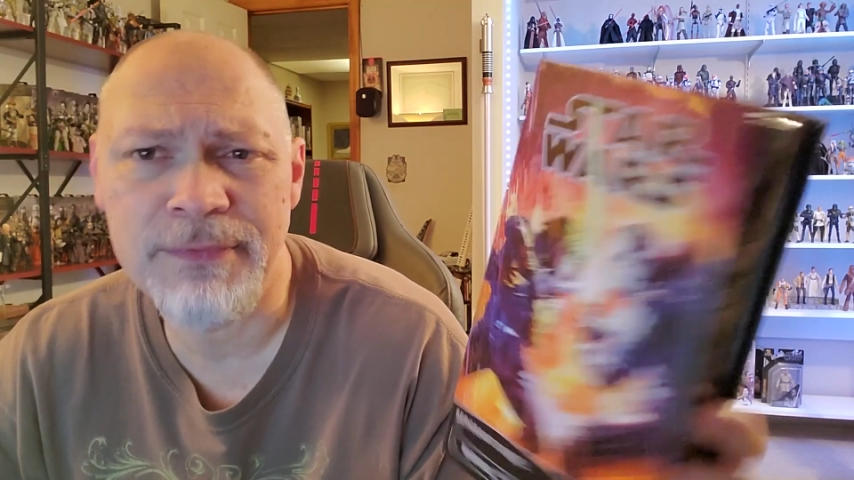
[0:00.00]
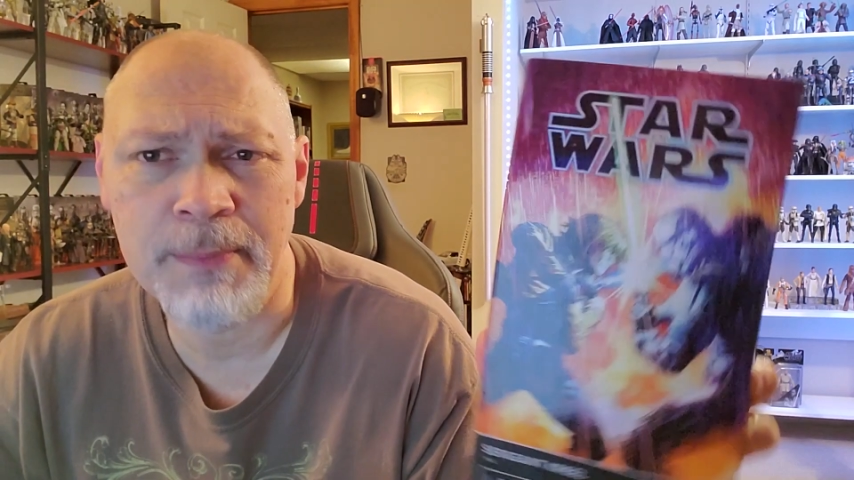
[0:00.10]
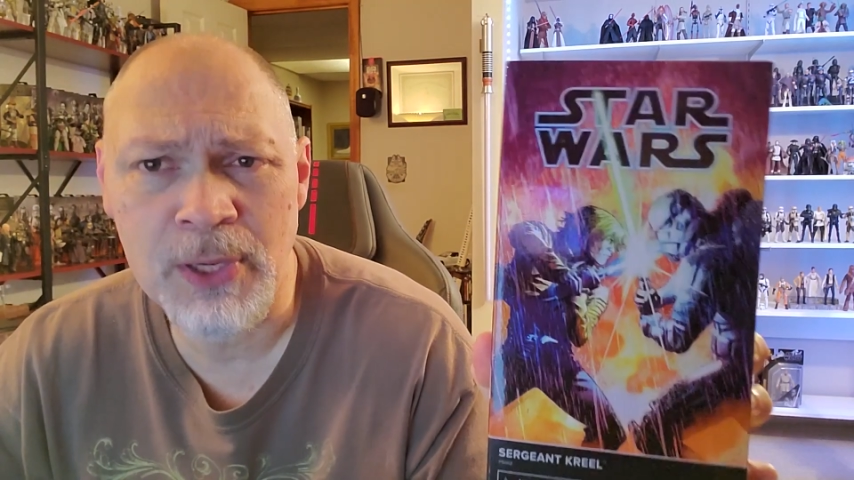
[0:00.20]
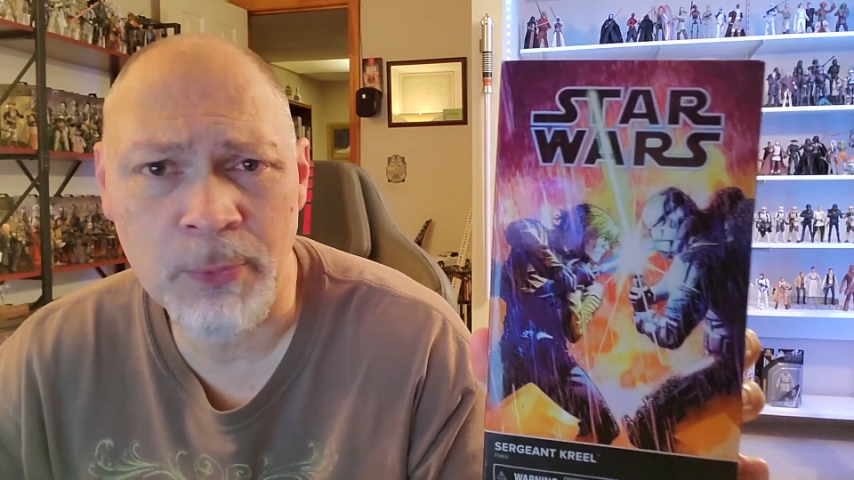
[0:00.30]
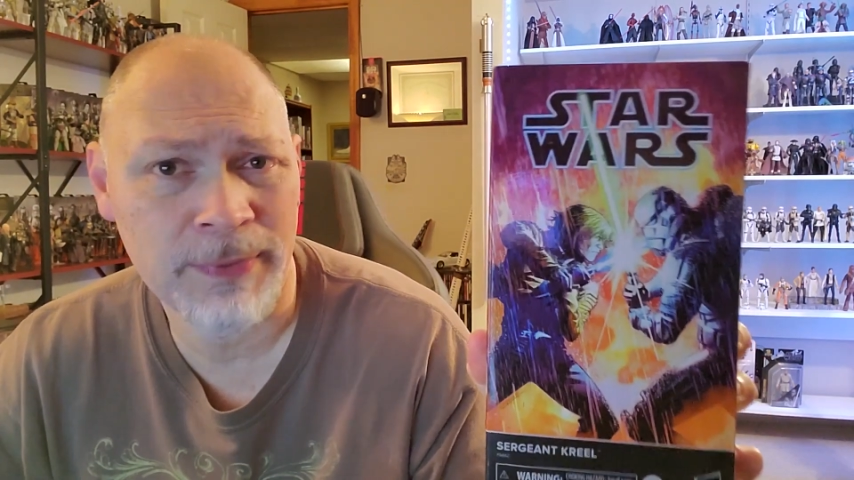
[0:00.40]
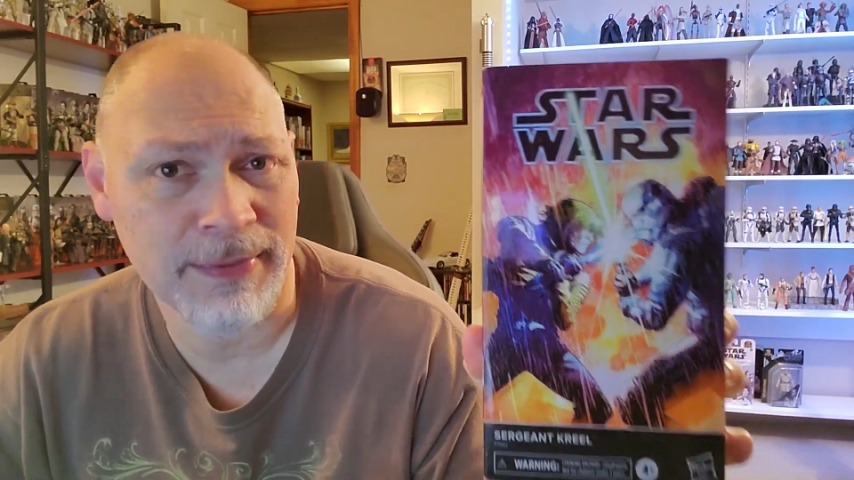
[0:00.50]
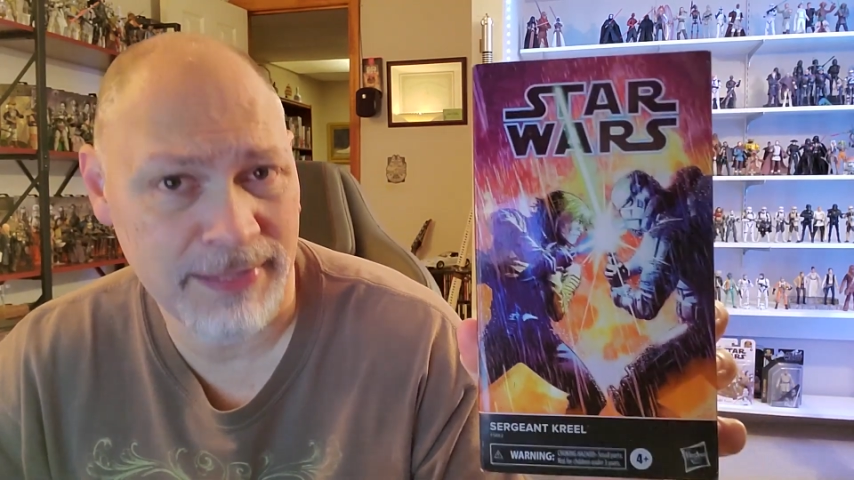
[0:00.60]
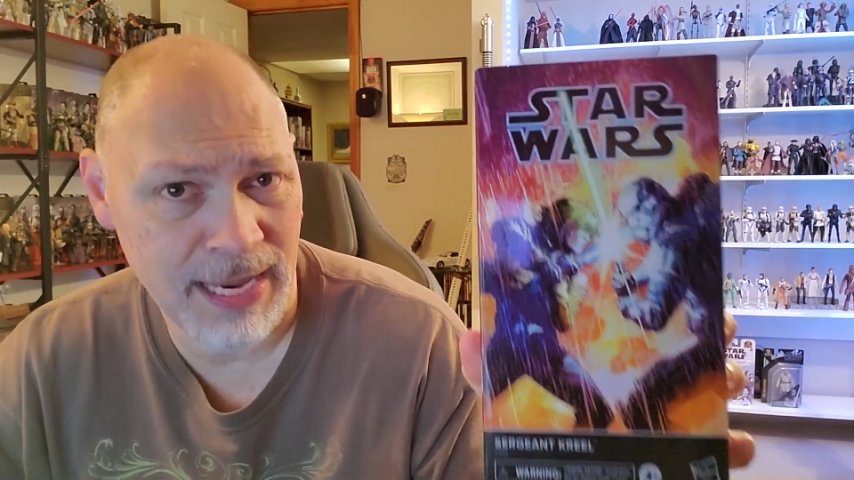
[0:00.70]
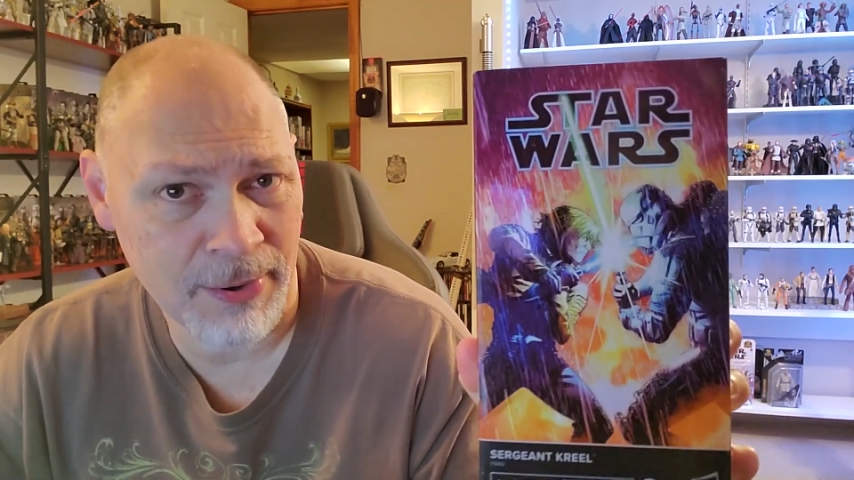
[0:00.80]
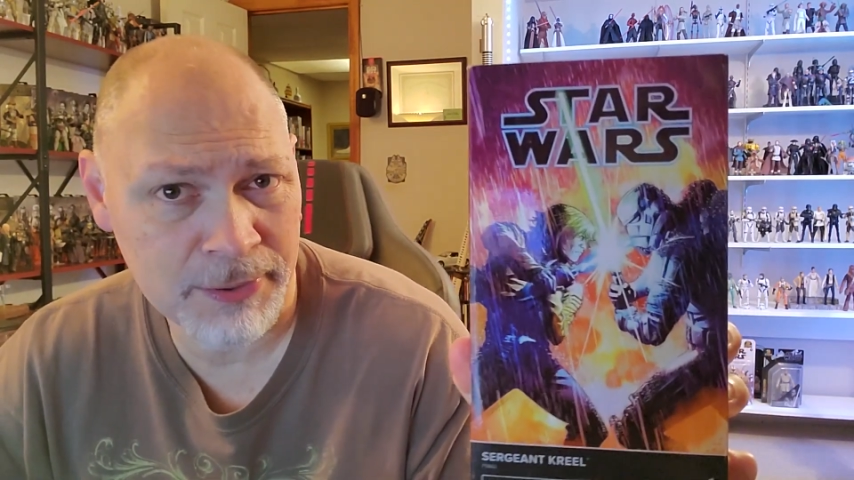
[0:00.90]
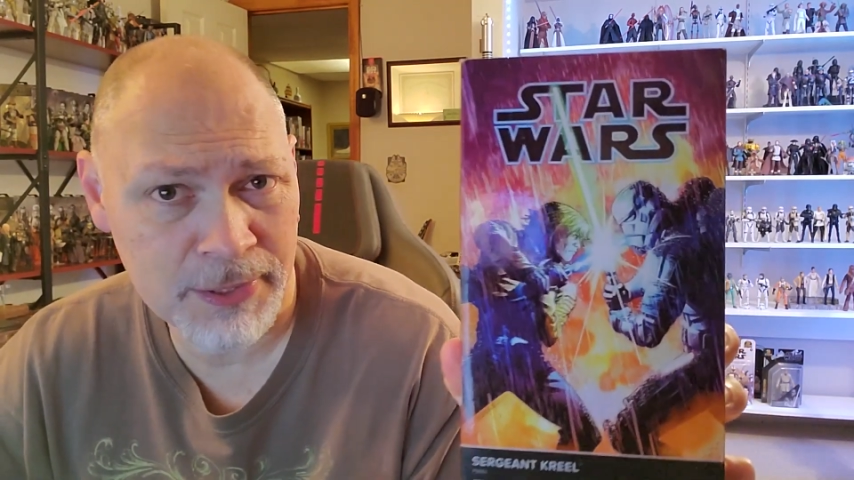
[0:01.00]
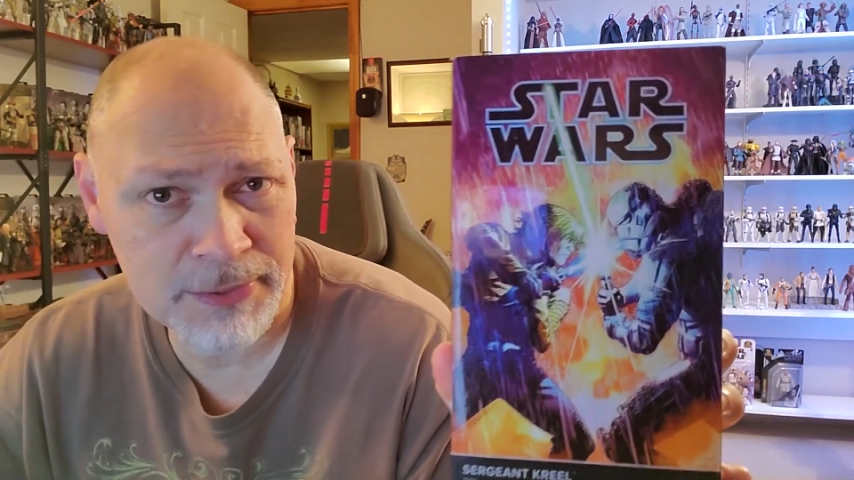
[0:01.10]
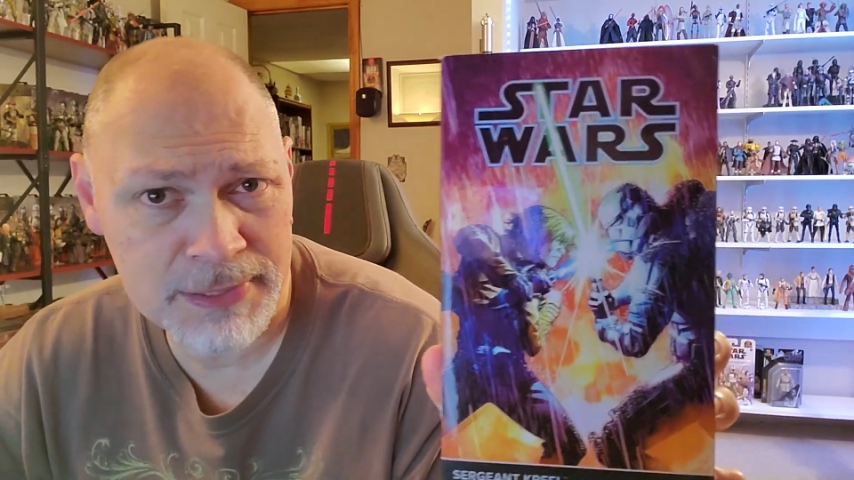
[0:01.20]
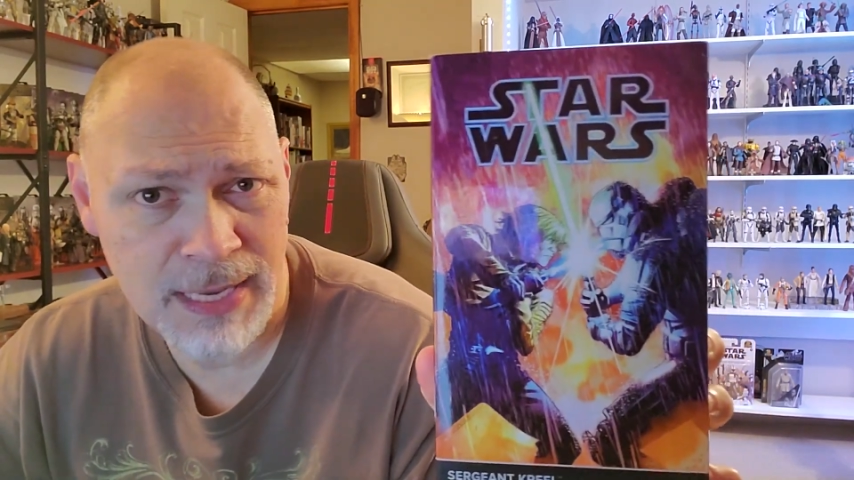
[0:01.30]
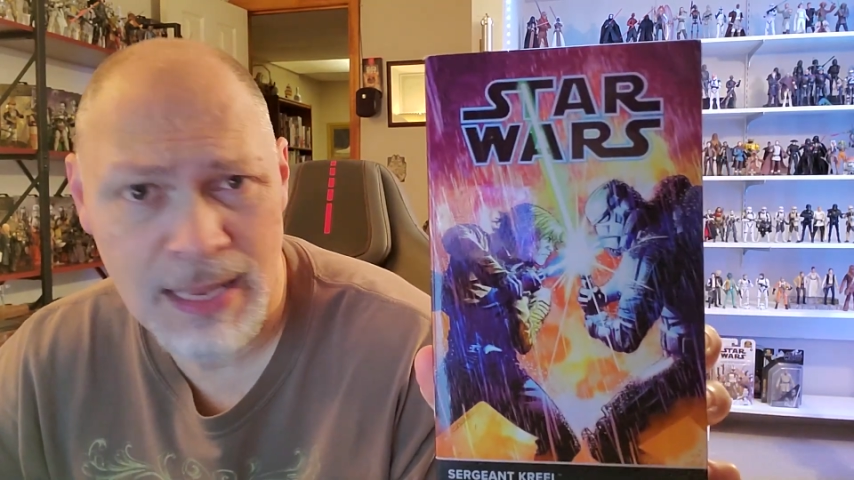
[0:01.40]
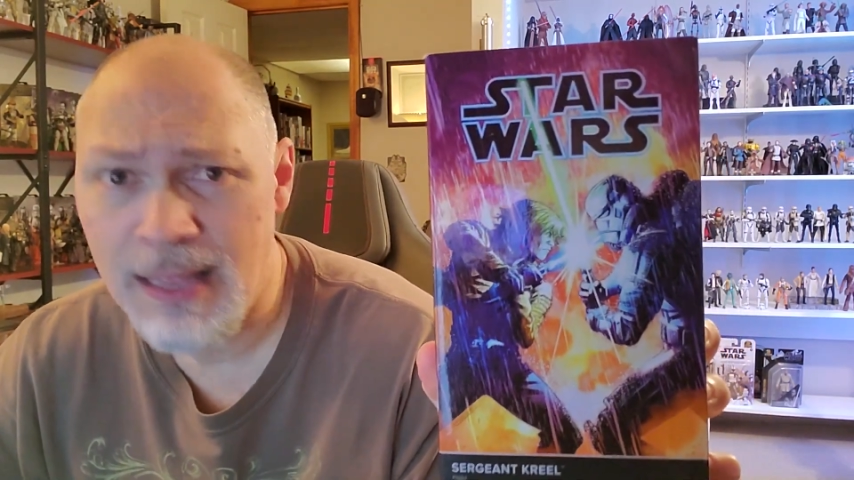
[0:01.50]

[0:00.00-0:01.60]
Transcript: familiar with the characters,